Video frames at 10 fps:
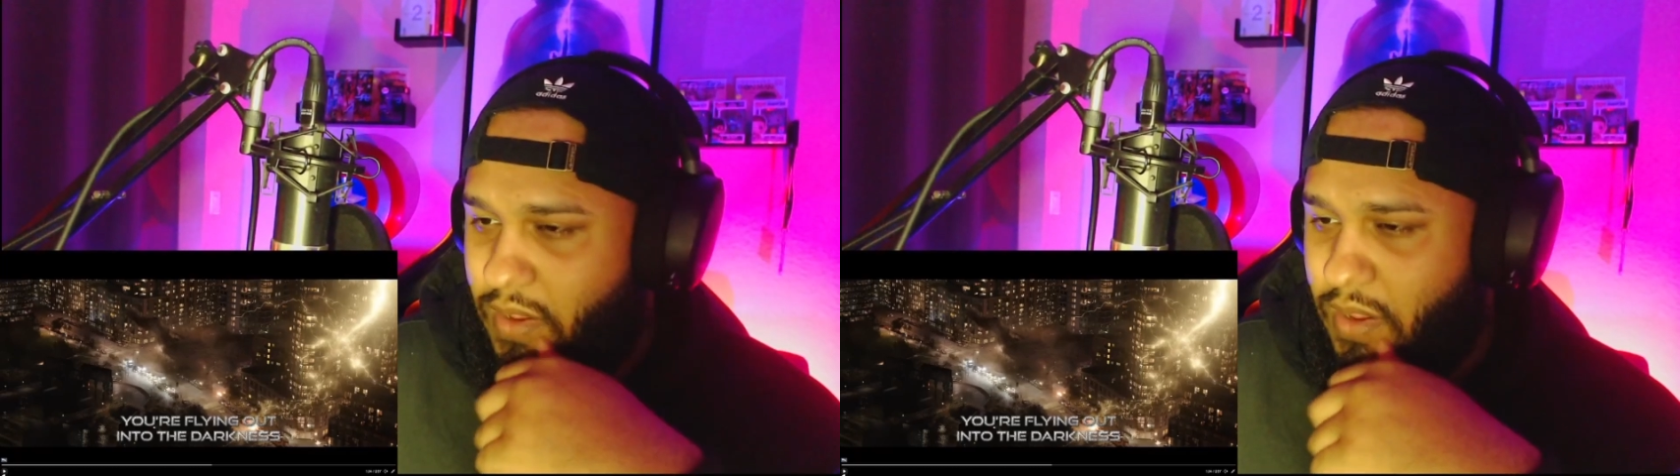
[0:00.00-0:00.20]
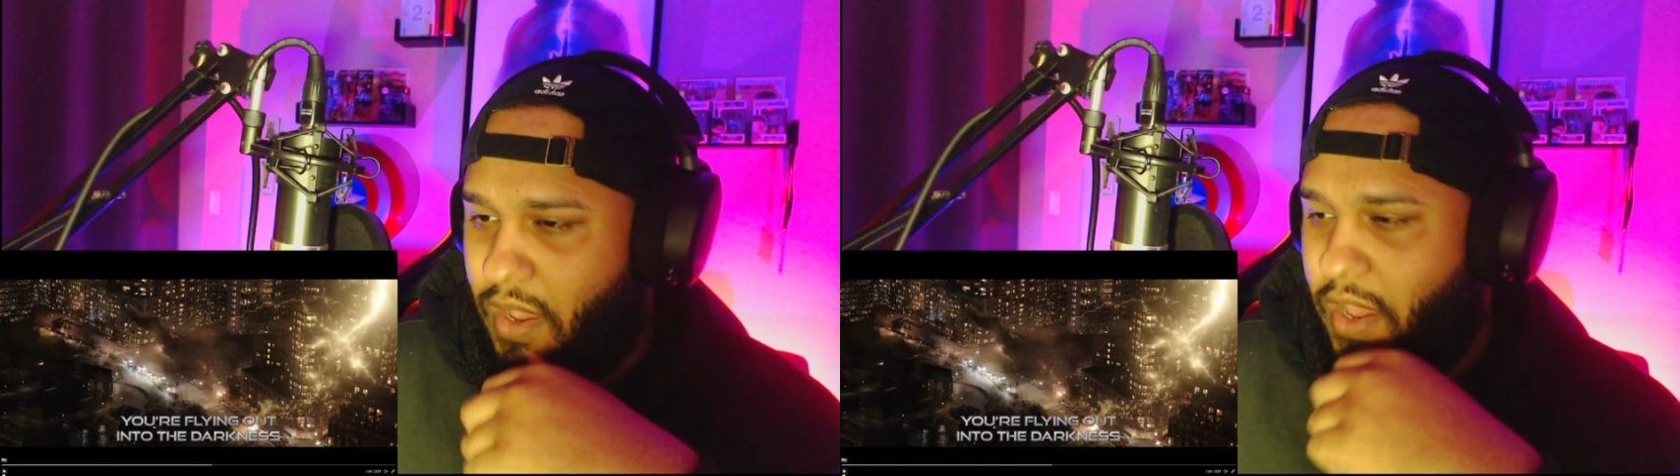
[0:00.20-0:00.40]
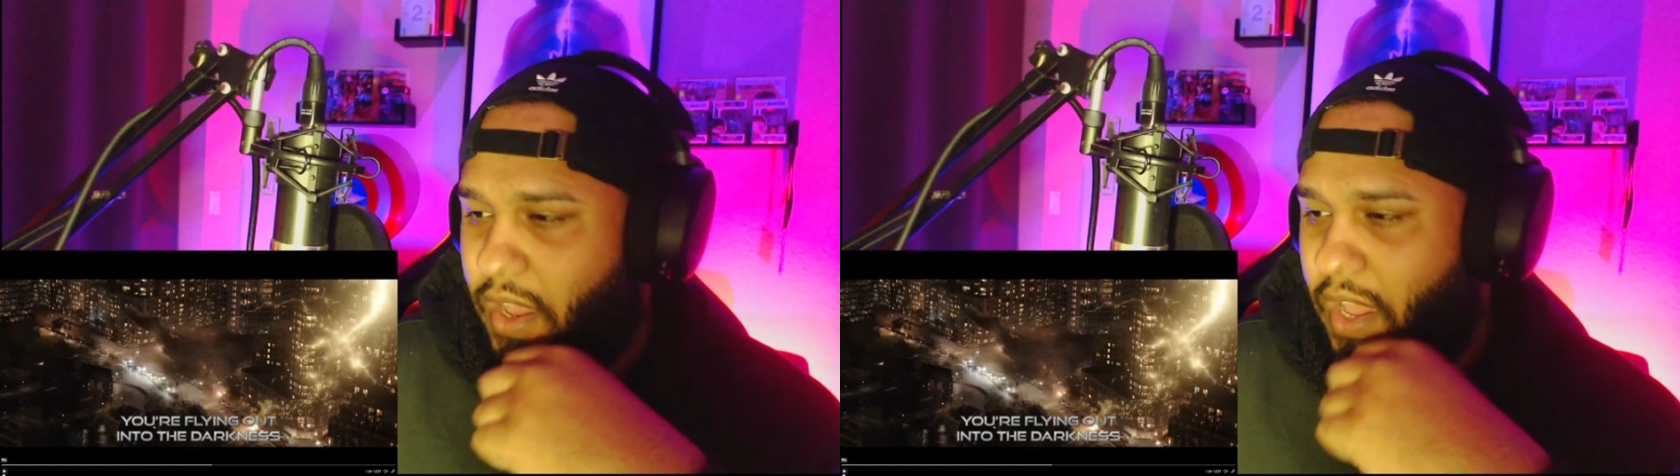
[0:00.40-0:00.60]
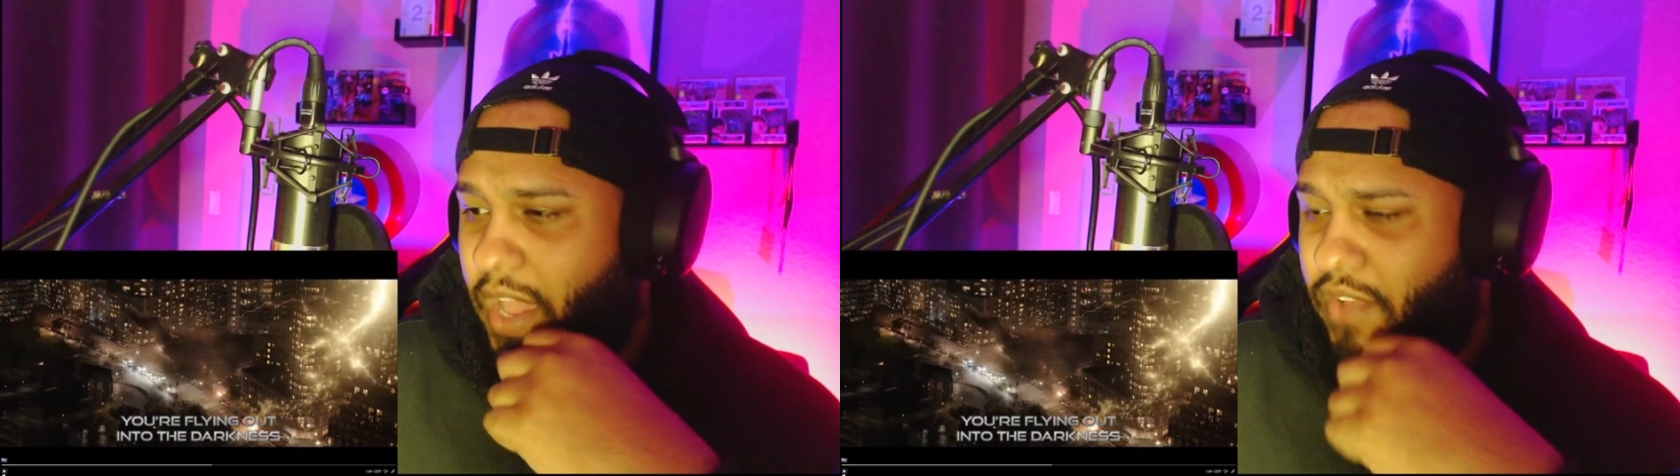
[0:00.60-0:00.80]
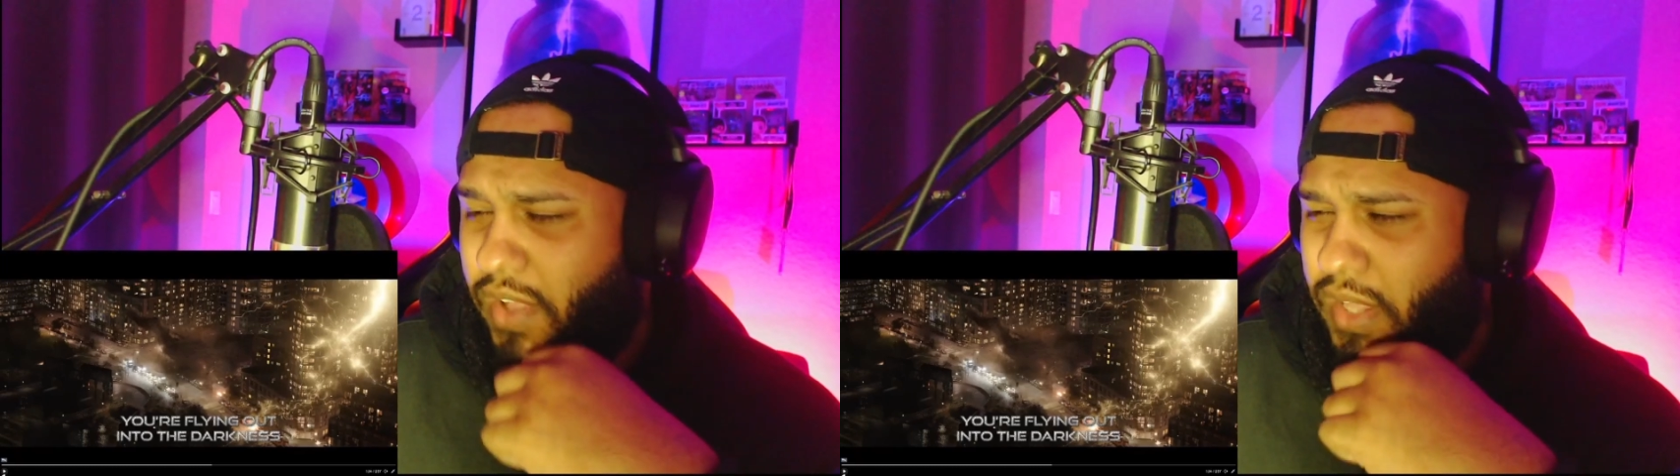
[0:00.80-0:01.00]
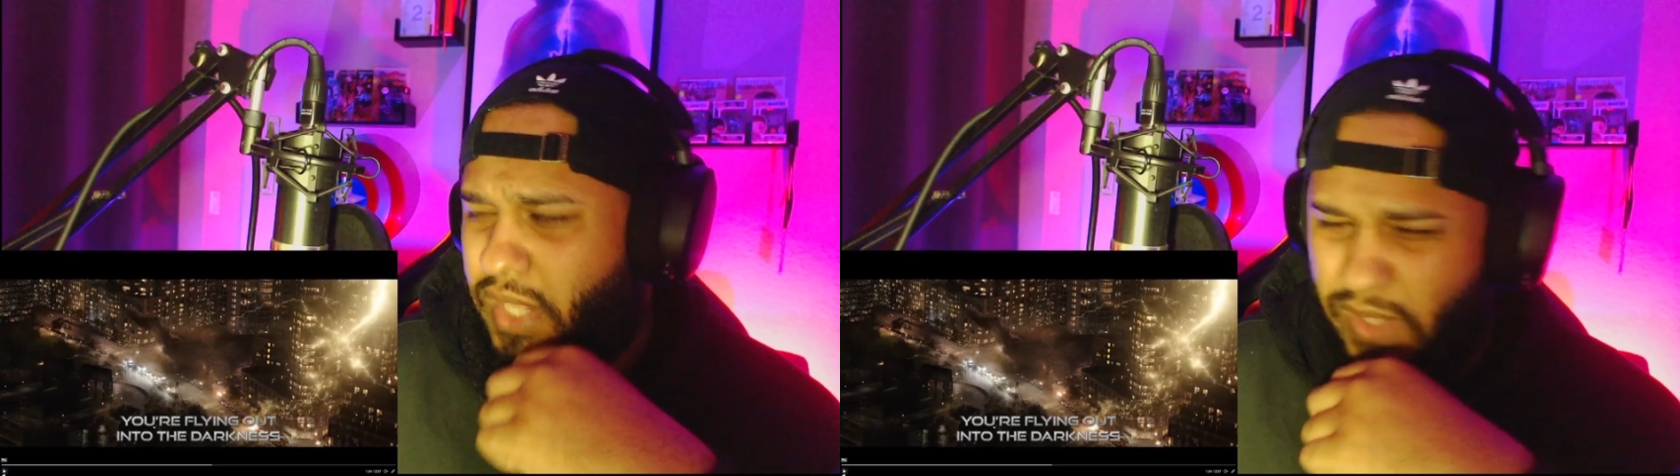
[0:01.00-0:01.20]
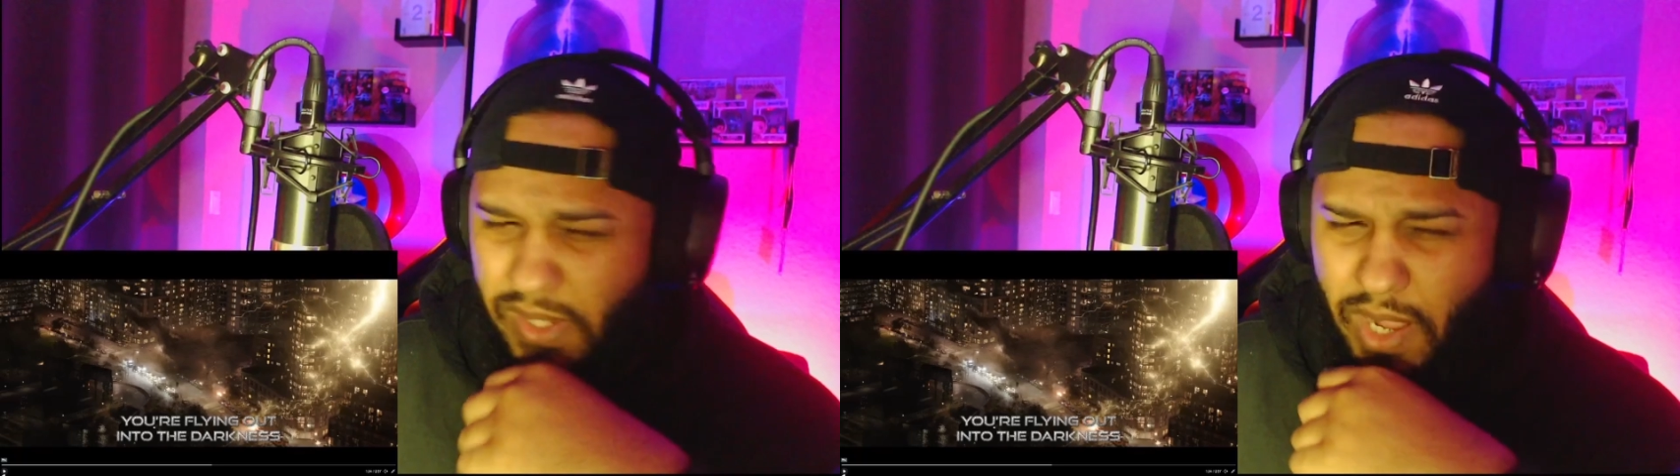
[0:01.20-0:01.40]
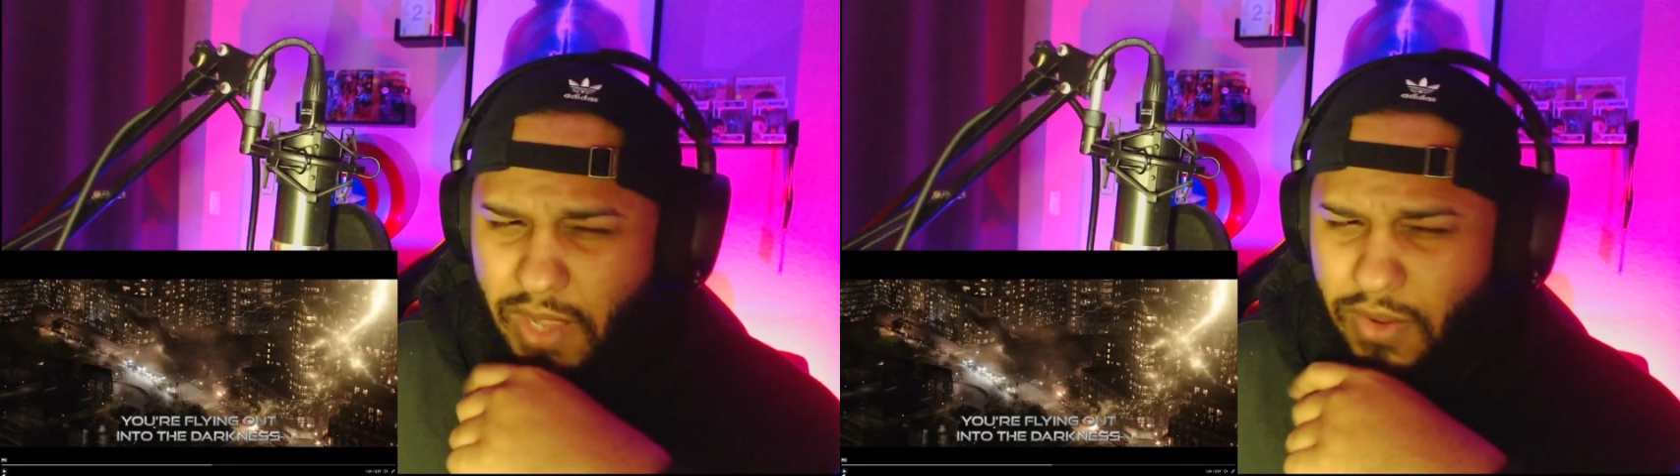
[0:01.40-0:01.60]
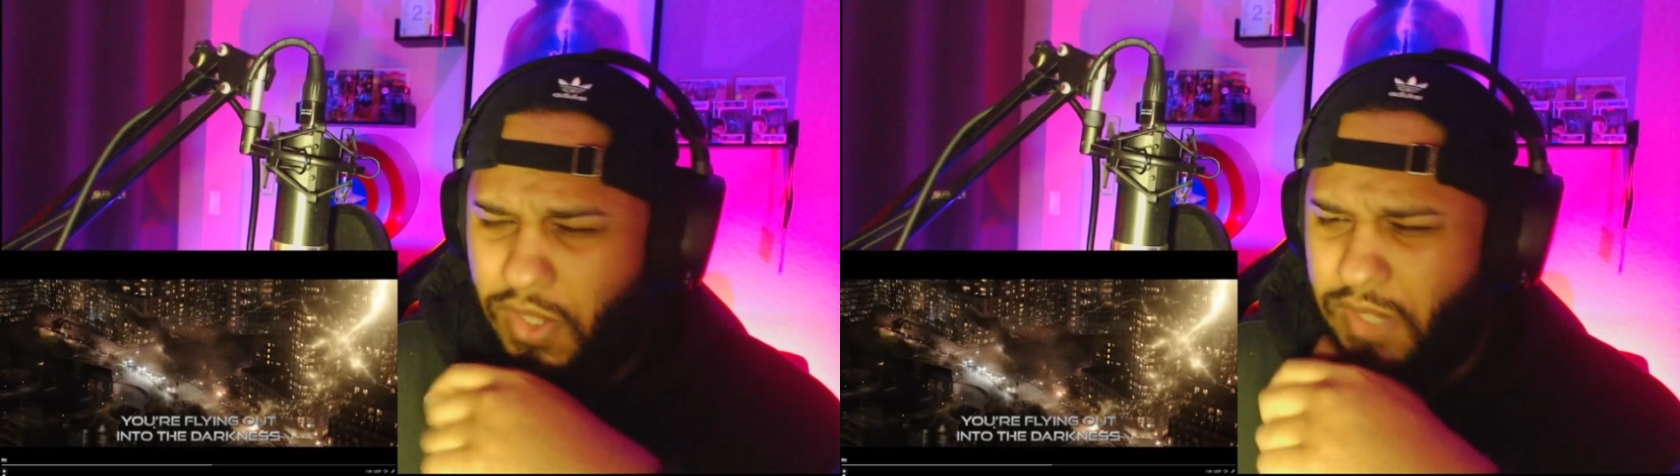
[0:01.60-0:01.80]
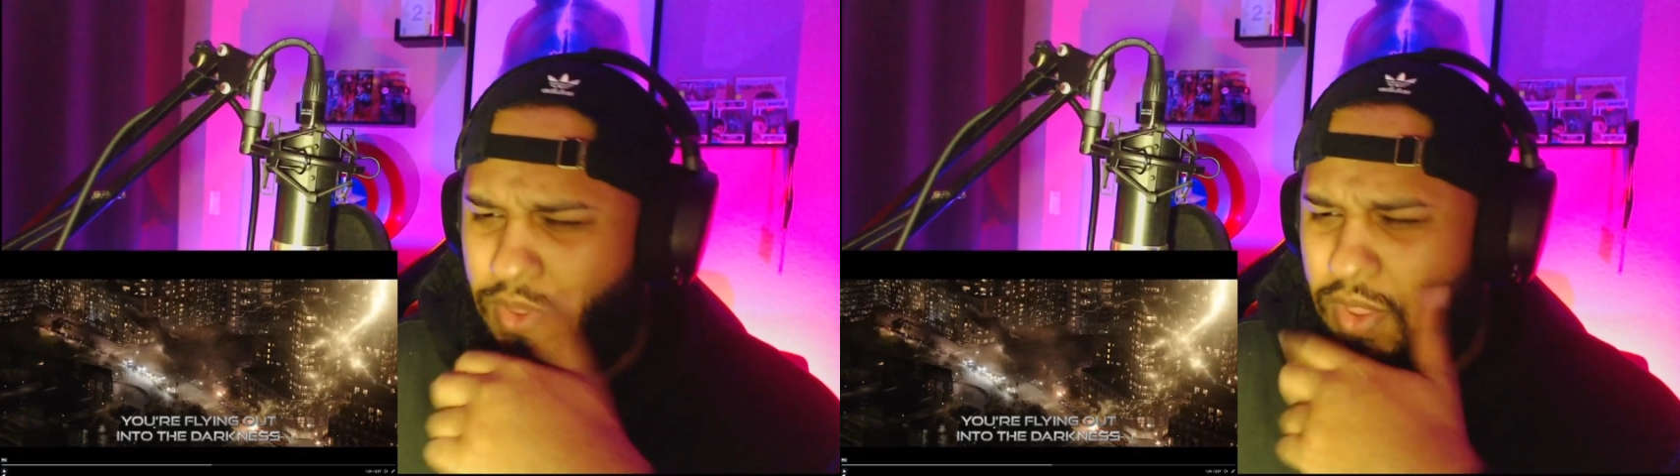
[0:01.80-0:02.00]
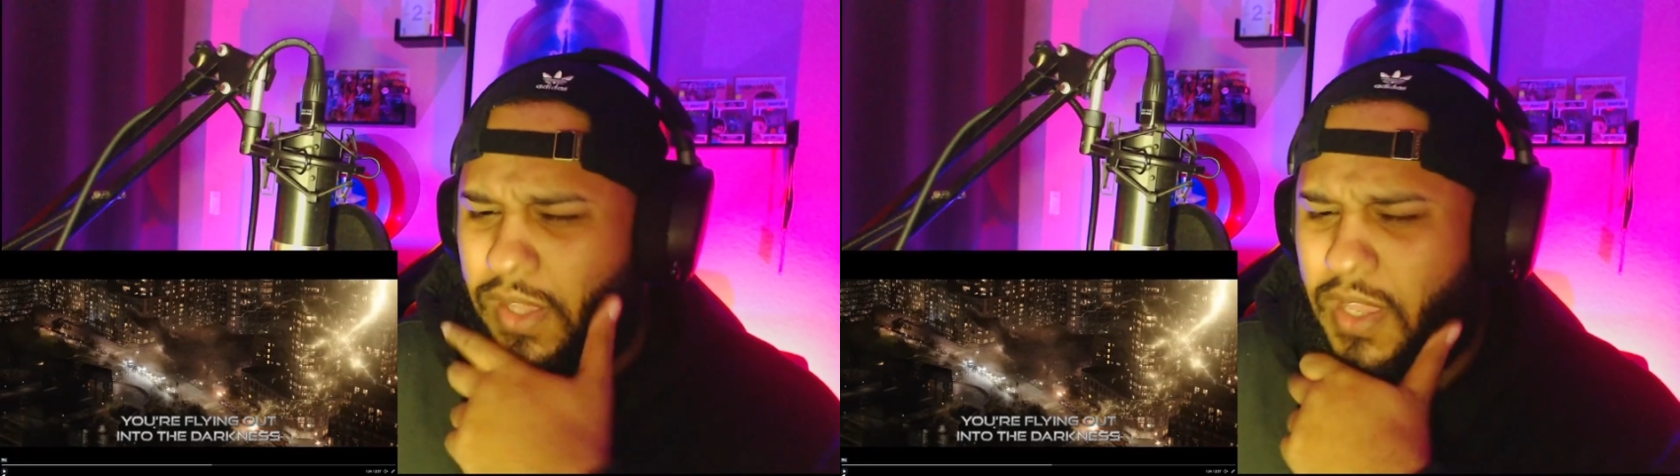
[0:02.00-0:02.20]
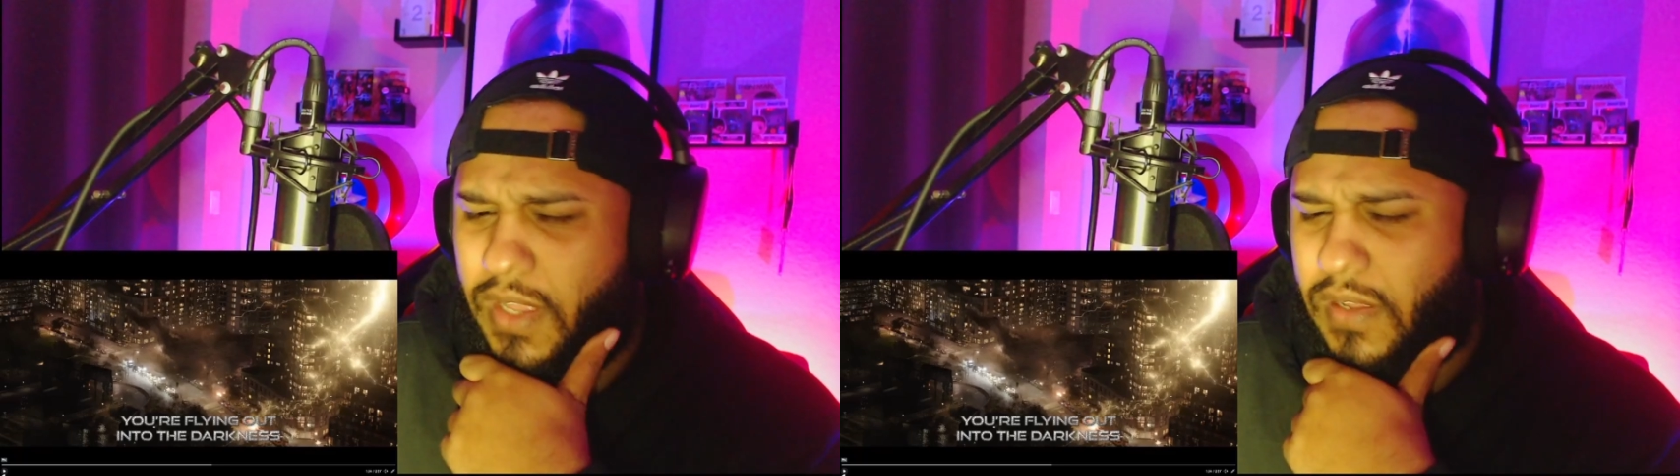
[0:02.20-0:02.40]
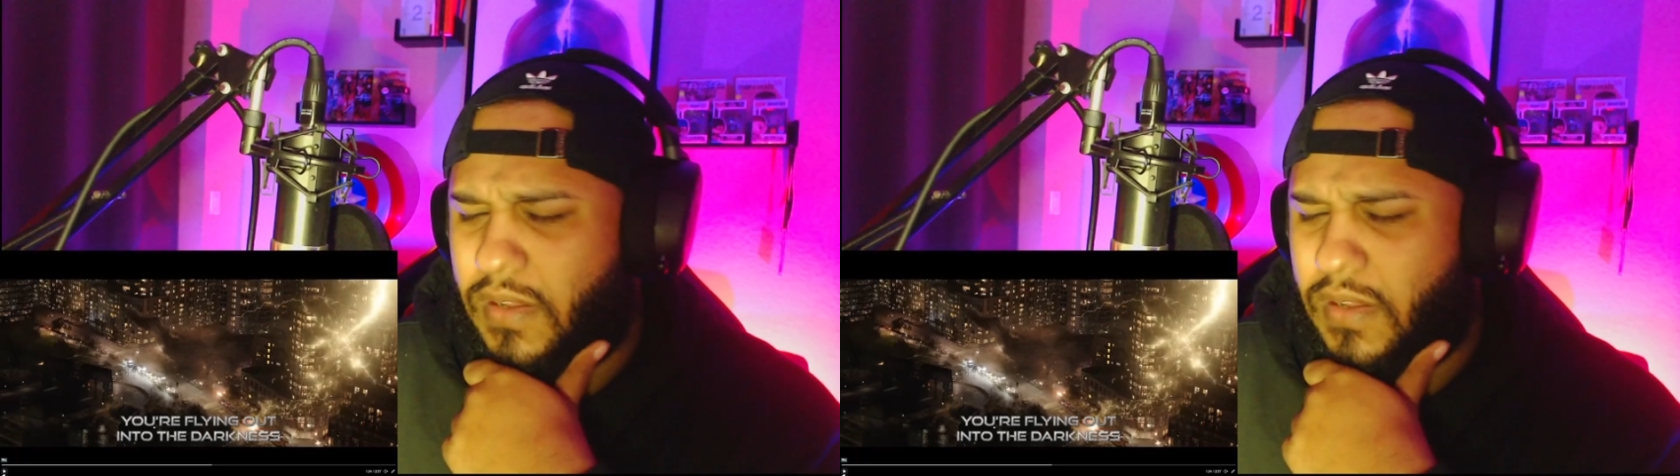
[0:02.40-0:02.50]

a guy trying to save his daughter or some shit like that,